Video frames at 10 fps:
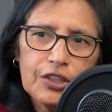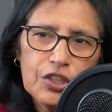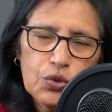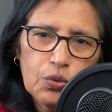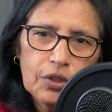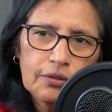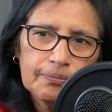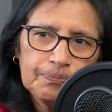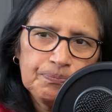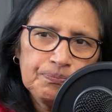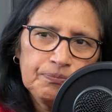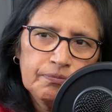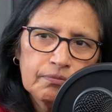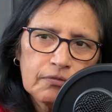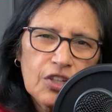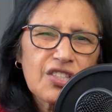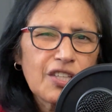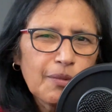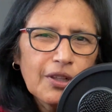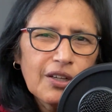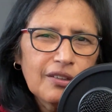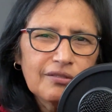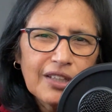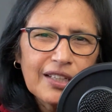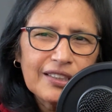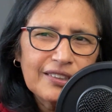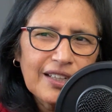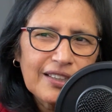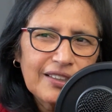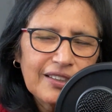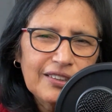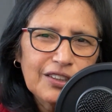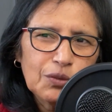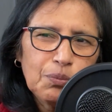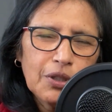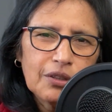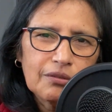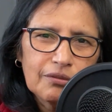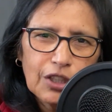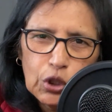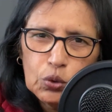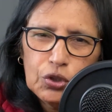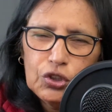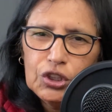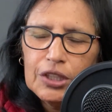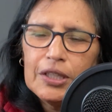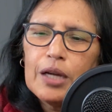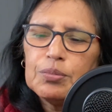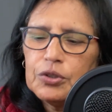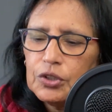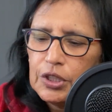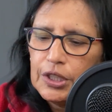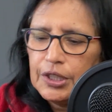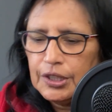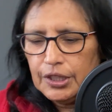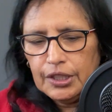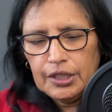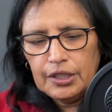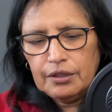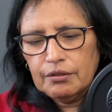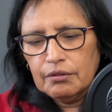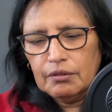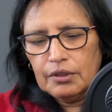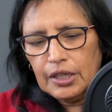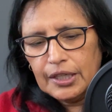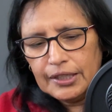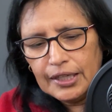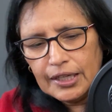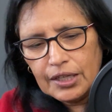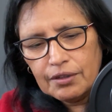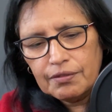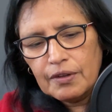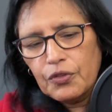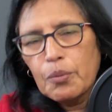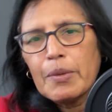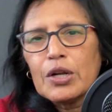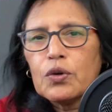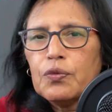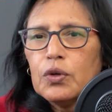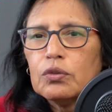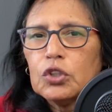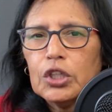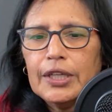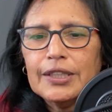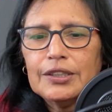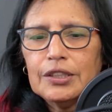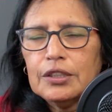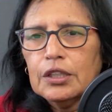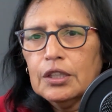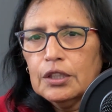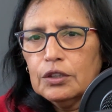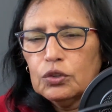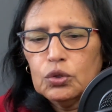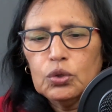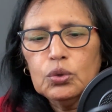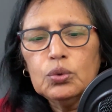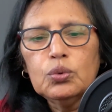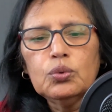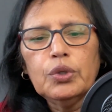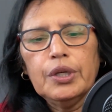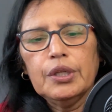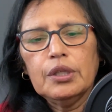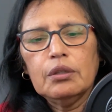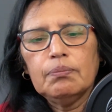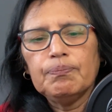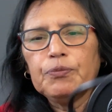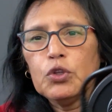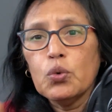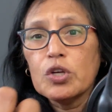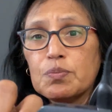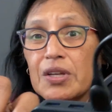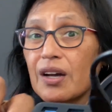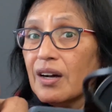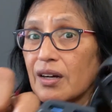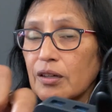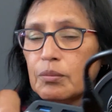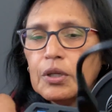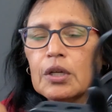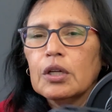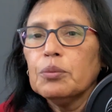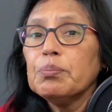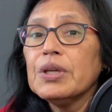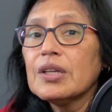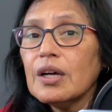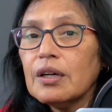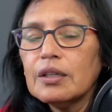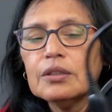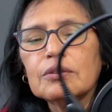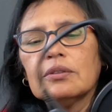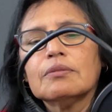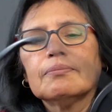this one. Similar, not exactly like this, but an OTG adapter. And I have the microphone connected to a USB hub because